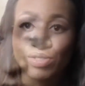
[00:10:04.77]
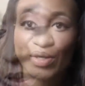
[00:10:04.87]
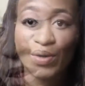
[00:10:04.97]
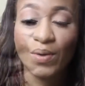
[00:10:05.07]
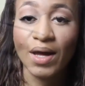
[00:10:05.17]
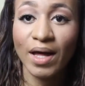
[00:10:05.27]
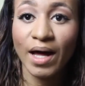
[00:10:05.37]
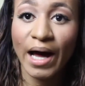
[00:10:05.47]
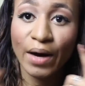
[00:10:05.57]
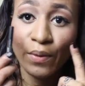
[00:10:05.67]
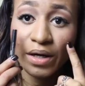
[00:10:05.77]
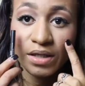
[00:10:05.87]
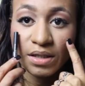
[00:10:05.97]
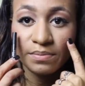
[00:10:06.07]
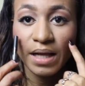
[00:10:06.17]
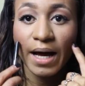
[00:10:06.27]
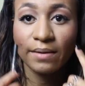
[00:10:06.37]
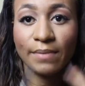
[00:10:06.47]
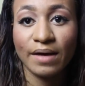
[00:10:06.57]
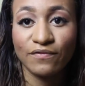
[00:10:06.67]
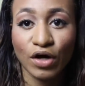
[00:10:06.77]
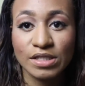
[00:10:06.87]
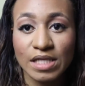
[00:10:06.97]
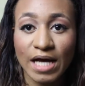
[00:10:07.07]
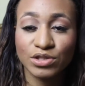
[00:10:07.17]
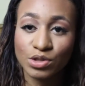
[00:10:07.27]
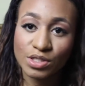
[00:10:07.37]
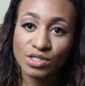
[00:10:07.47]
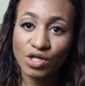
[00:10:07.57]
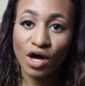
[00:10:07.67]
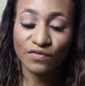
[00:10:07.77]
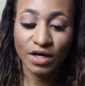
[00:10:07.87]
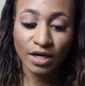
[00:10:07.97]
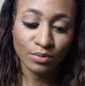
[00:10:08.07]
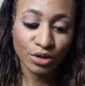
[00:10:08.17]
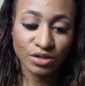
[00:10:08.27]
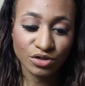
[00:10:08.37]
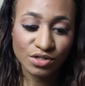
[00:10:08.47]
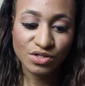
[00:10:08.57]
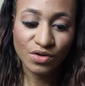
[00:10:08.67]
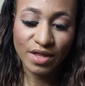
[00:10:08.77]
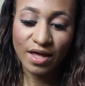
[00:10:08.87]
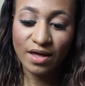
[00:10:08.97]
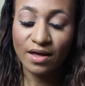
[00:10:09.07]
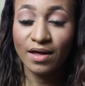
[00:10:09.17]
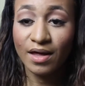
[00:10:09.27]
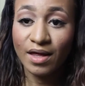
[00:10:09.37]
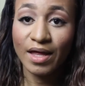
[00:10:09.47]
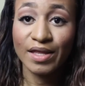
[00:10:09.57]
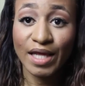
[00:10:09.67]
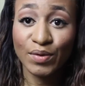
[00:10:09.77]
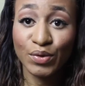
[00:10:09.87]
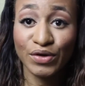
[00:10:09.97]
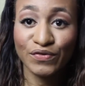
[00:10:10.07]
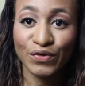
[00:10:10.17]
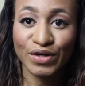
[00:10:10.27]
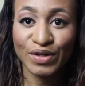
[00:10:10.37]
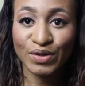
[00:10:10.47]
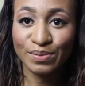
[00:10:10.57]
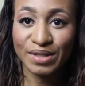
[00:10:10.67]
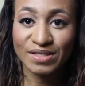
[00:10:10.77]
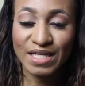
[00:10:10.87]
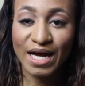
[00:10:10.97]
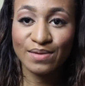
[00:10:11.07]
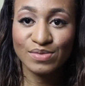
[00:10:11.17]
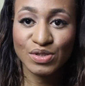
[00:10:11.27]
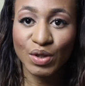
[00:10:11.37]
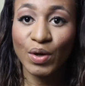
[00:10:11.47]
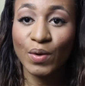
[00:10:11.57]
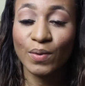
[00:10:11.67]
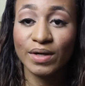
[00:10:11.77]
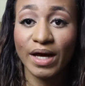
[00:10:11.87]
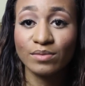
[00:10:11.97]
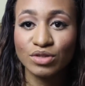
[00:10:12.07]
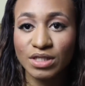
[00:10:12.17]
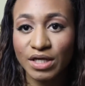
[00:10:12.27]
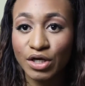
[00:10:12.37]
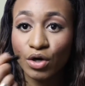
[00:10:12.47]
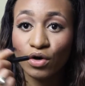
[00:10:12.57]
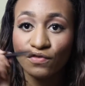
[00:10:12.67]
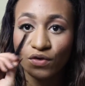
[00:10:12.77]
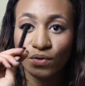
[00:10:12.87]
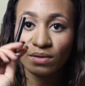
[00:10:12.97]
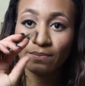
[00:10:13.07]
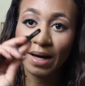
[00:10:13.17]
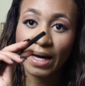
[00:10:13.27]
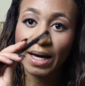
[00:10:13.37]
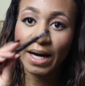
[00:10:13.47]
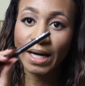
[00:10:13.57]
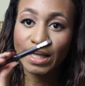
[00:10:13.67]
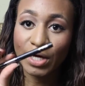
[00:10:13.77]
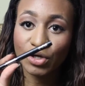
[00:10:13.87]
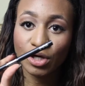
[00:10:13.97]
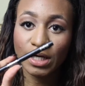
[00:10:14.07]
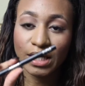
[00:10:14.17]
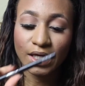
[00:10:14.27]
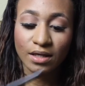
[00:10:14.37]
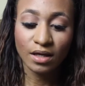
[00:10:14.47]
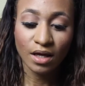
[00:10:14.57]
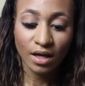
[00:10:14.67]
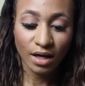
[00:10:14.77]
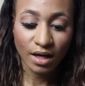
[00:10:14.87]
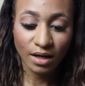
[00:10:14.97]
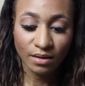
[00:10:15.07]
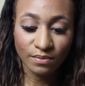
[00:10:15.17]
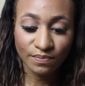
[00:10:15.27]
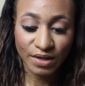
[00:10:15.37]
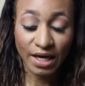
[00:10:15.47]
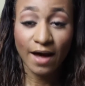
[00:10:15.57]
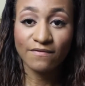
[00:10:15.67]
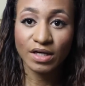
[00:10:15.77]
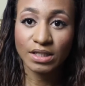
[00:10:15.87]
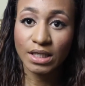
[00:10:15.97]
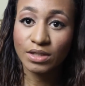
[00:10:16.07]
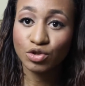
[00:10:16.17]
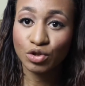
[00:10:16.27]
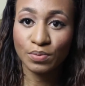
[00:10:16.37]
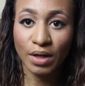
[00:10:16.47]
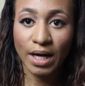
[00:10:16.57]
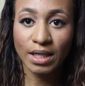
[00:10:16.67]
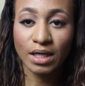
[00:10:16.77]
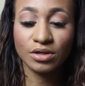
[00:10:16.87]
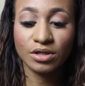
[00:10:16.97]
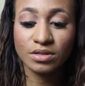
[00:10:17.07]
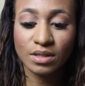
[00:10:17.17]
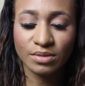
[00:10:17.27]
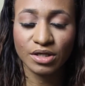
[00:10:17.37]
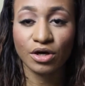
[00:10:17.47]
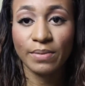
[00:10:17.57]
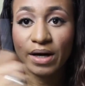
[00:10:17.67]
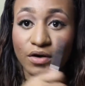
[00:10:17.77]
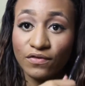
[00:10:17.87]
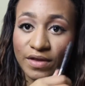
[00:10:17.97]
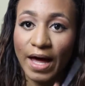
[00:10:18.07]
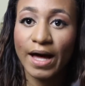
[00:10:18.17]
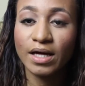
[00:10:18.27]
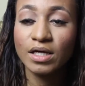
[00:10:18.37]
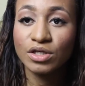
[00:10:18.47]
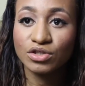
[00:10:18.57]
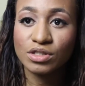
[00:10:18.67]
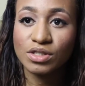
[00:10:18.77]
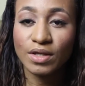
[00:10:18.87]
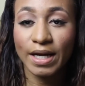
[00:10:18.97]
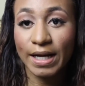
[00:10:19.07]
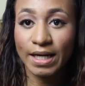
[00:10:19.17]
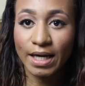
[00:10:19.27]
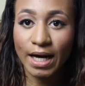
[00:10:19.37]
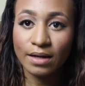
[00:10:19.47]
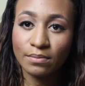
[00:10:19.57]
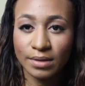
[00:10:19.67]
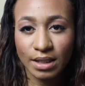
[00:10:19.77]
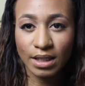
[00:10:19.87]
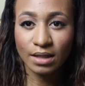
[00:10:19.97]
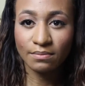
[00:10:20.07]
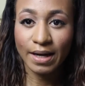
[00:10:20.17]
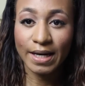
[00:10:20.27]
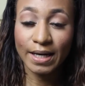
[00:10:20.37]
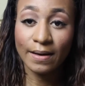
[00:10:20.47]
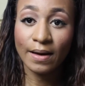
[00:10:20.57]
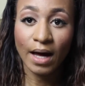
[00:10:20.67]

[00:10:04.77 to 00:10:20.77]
So I went on and applied my false lashes off camera just so that would avoid a little bit of time. So now I'm just gonna go over with my eyeliner again, the Kat Von D Trooper eyeliner. So I'm gonna go back over that just so that I can kind of blend in my